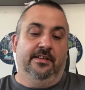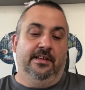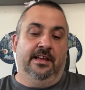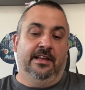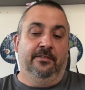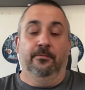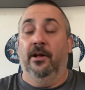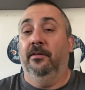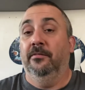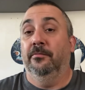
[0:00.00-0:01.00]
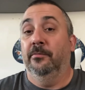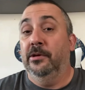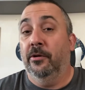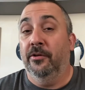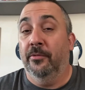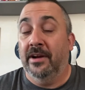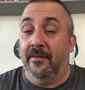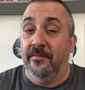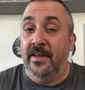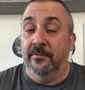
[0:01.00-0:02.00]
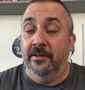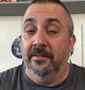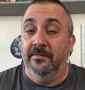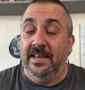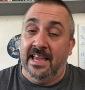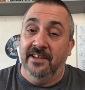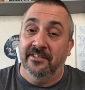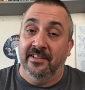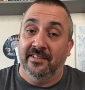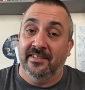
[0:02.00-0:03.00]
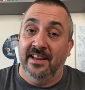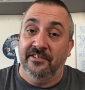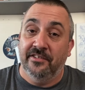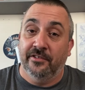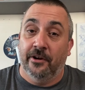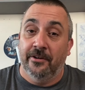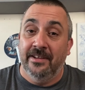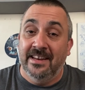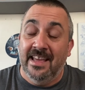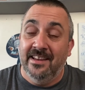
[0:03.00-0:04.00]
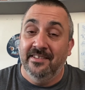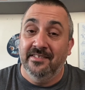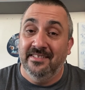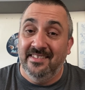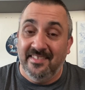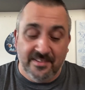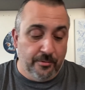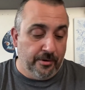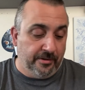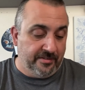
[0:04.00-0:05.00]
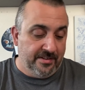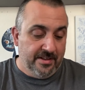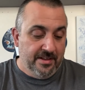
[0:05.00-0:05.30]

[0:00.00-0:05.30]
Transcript: And well, we all know what our favorite vacation destinations are, and that is Disney World.